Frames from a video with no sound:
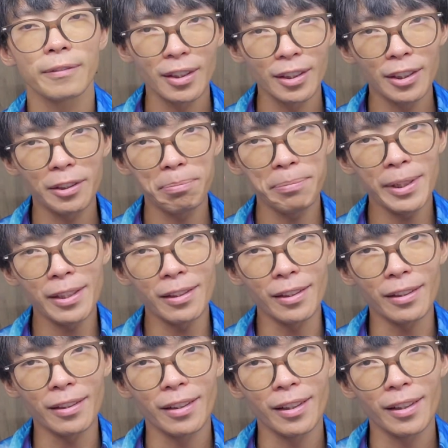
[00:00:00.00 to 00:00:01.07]
Speed
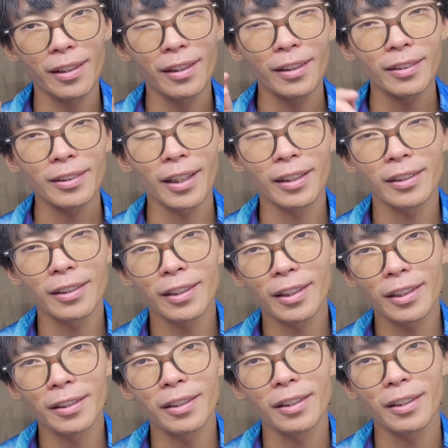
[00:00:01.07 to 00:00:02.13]

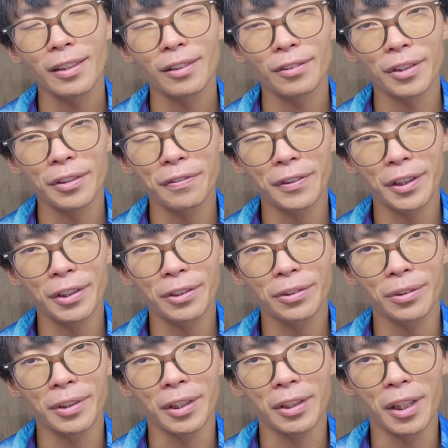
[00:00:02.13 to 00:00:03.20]
technically refers to
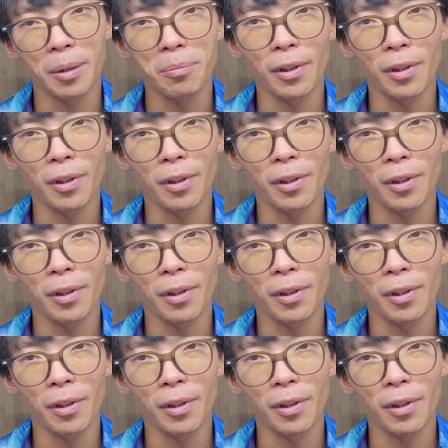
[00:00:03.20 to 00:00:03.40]
the number